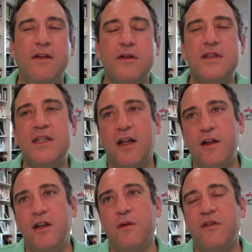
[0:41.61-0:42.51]
So it's
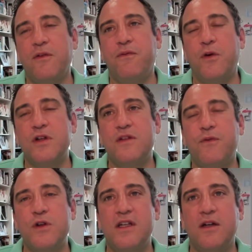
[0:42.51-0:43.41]
telling you it's a
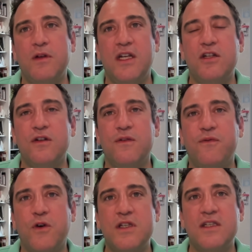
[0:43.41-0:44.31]
forced liquidation or
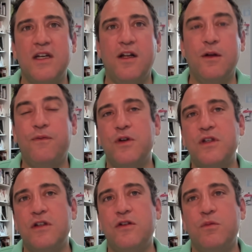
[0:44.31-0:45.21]
forced sell or forced
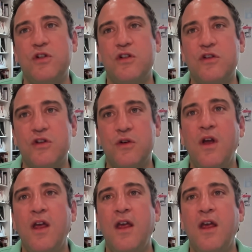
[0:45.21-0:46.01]
distribution. So